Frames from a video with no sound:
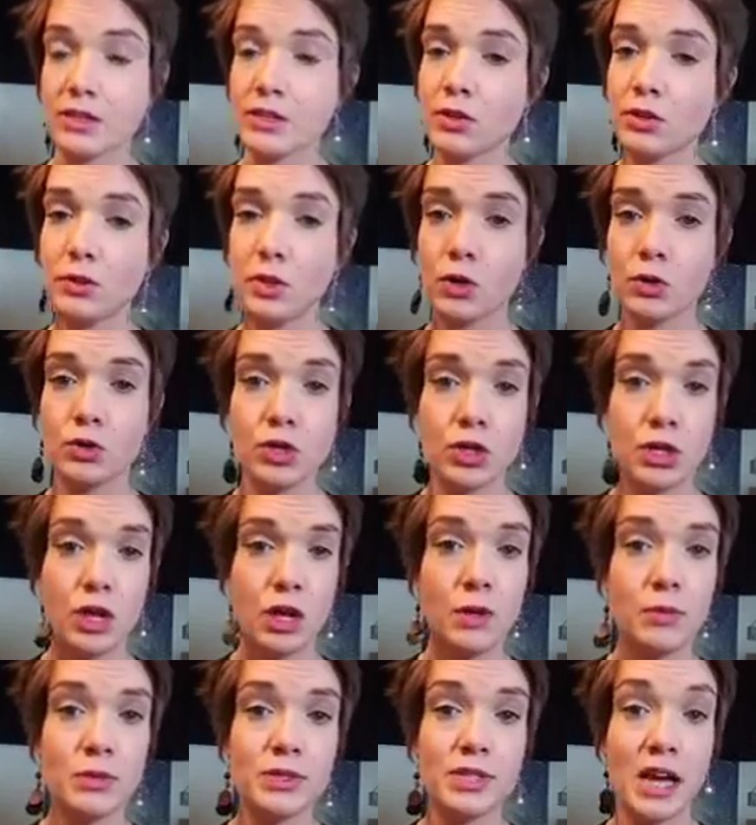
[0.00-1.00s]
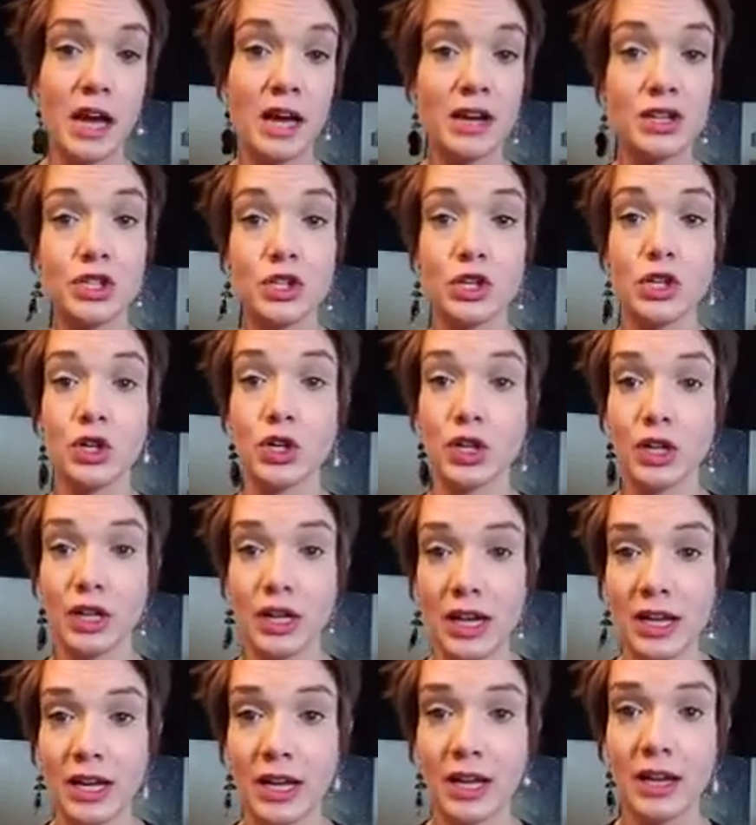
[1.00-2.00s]
So Notre Dame was actually
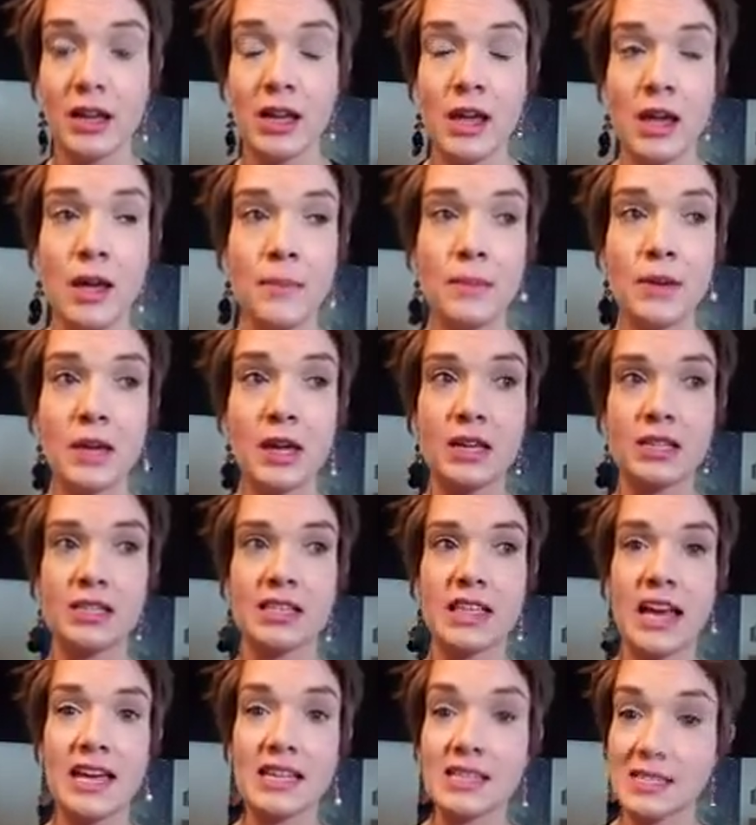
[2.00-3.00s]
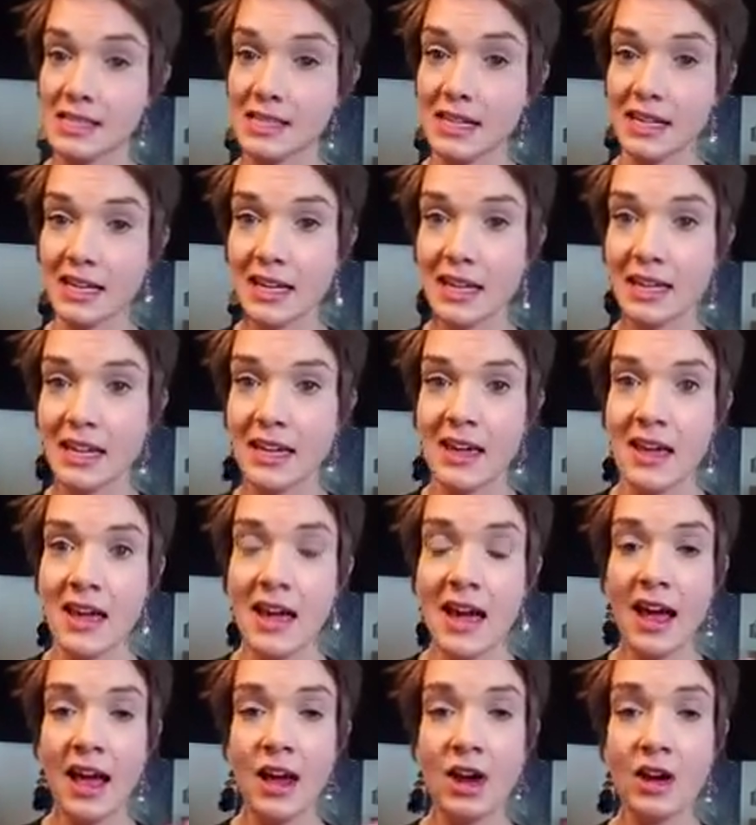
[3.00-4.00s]
created because that city
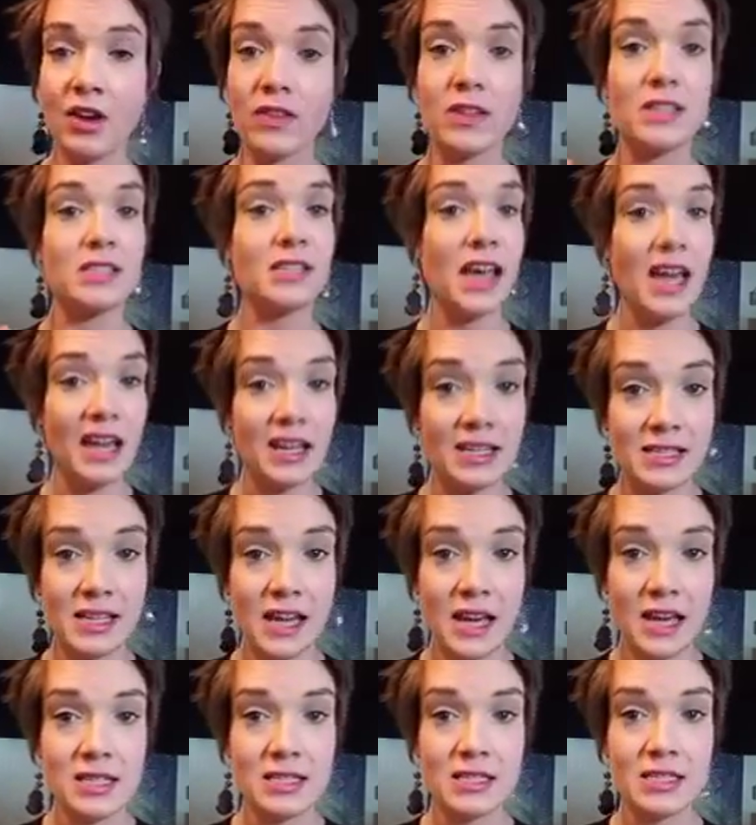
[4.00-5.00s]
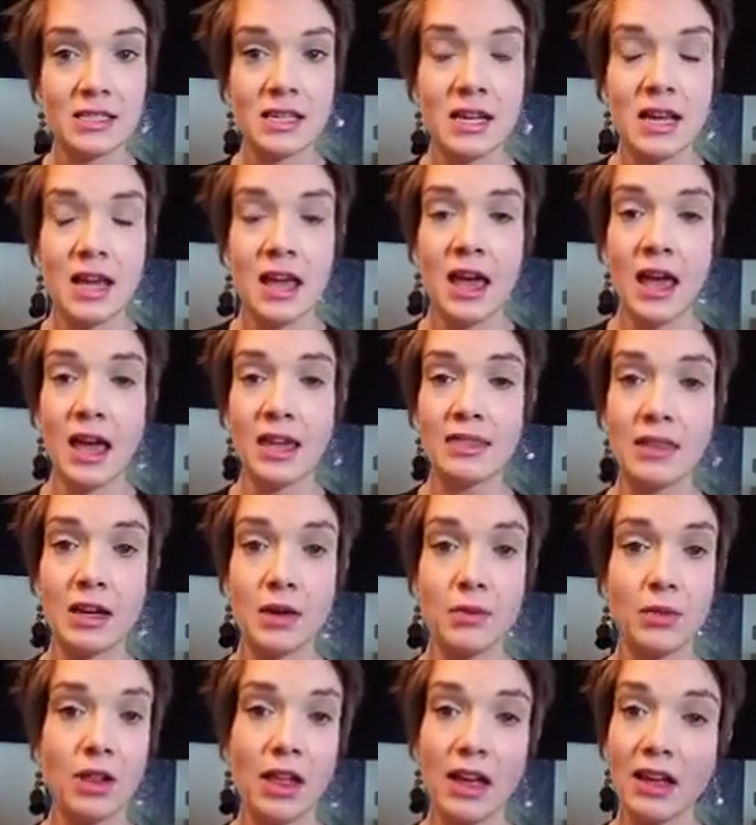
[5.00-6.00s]
had all this excess, and they
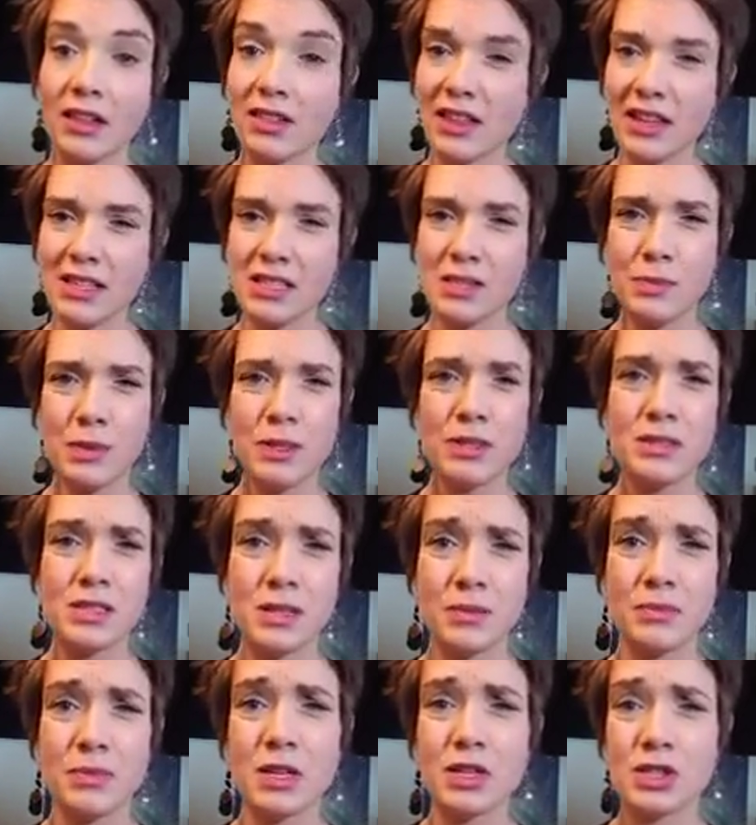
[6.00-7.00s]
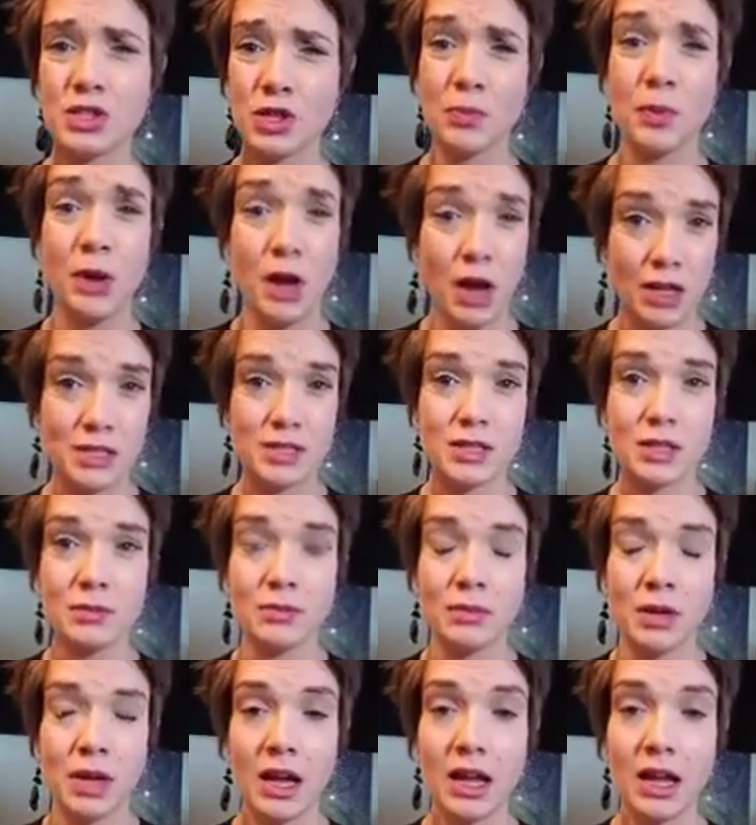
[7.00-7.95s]
were like, let's build something super awesome.